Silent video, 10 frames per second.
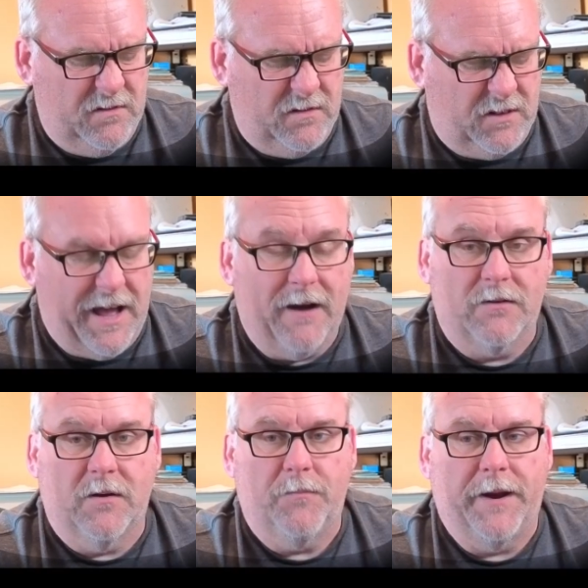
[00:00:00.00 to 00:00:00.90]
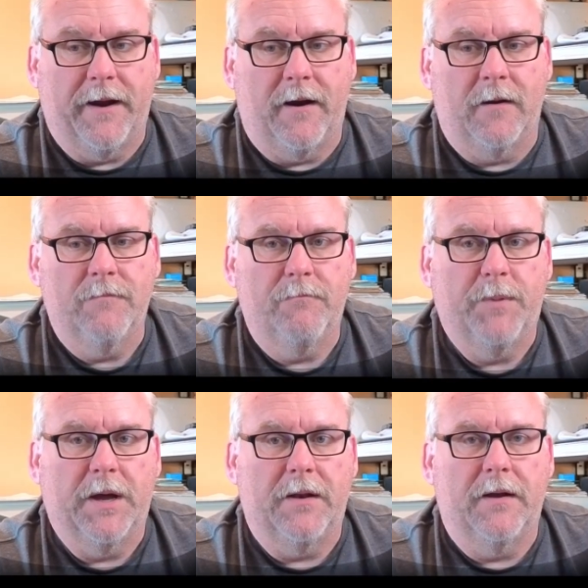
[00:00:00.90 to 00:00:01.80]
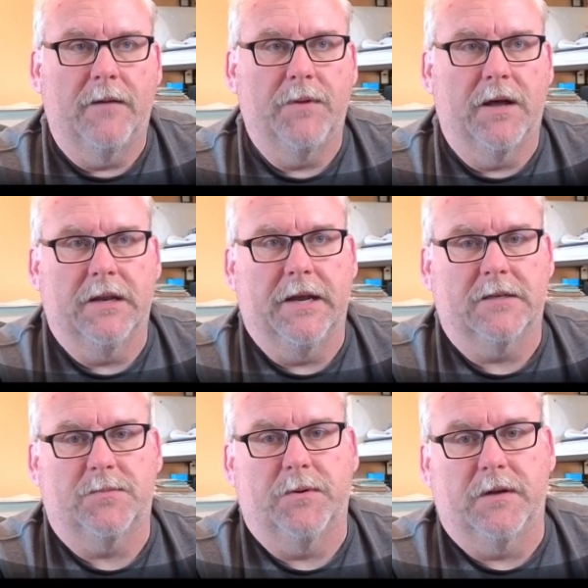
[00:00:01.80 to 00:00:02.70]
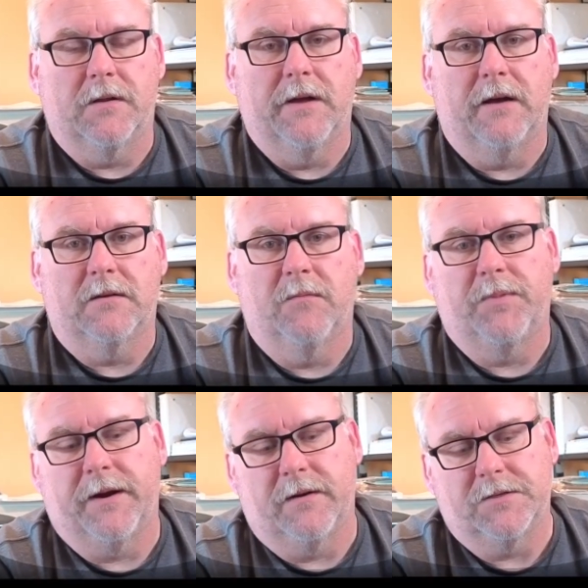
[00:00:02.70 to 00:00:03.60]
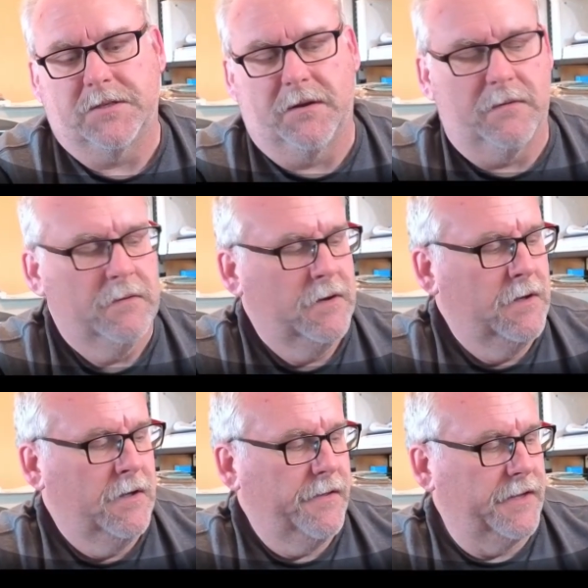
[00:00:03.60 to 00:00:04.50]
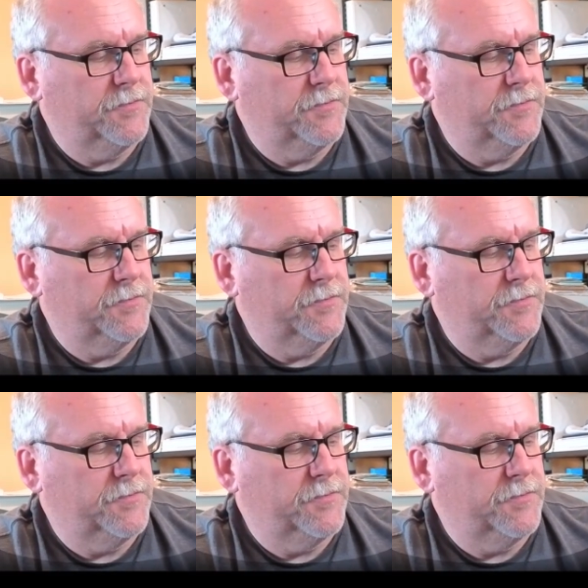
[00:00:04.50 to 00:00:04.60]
Cloud Compare, but I'm not an expert in Cloud Compare, so that's